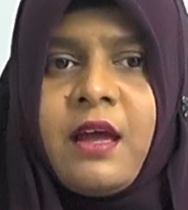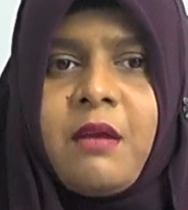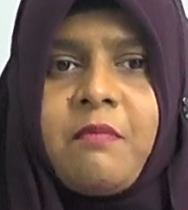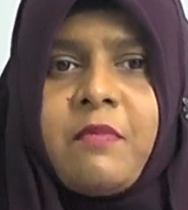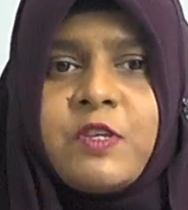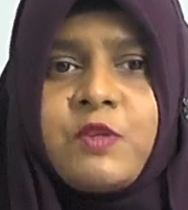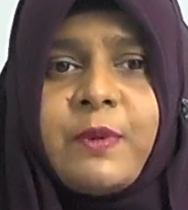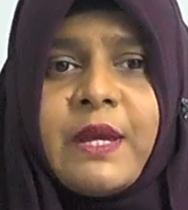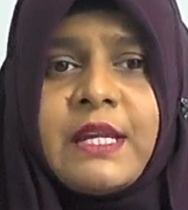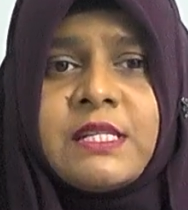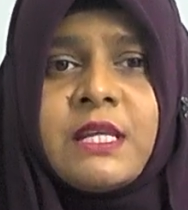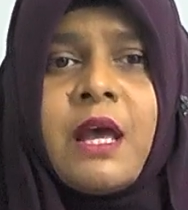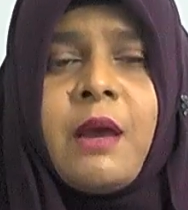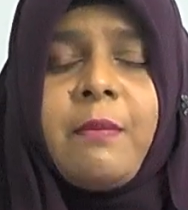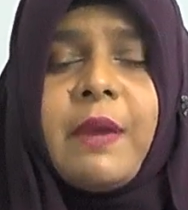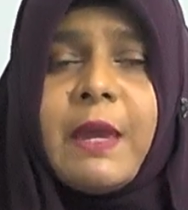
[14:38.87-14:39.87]
which means
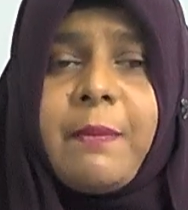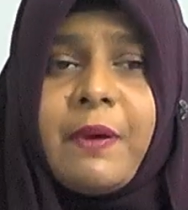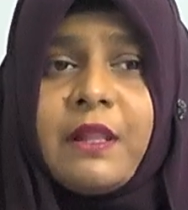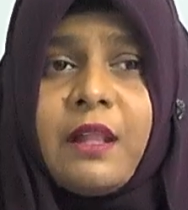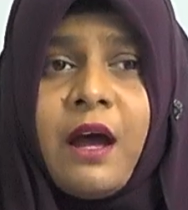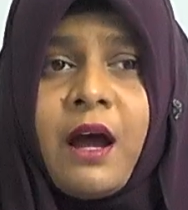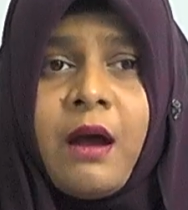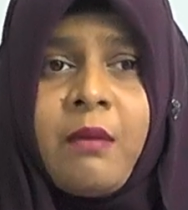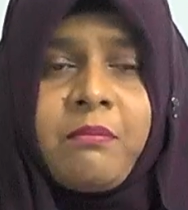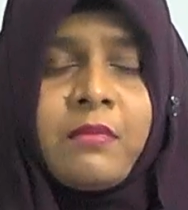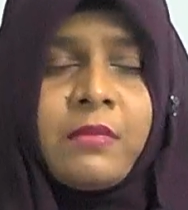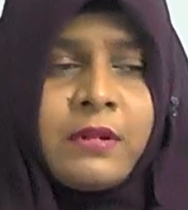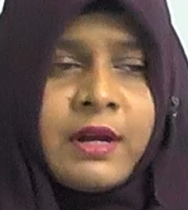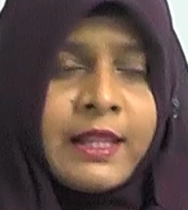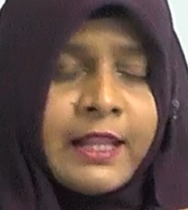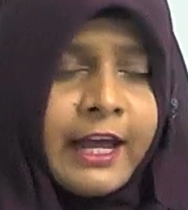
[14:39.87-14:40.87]
people are
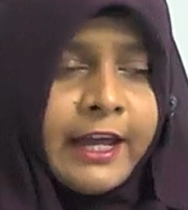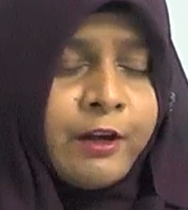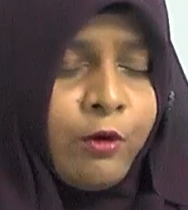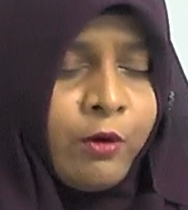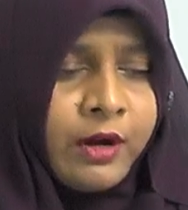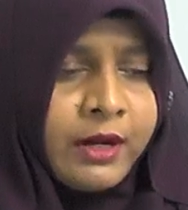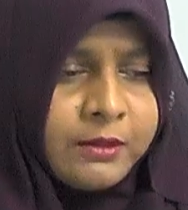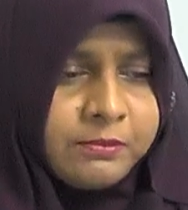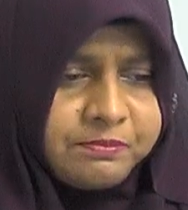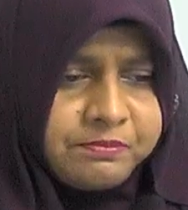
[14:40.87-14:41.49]
relying on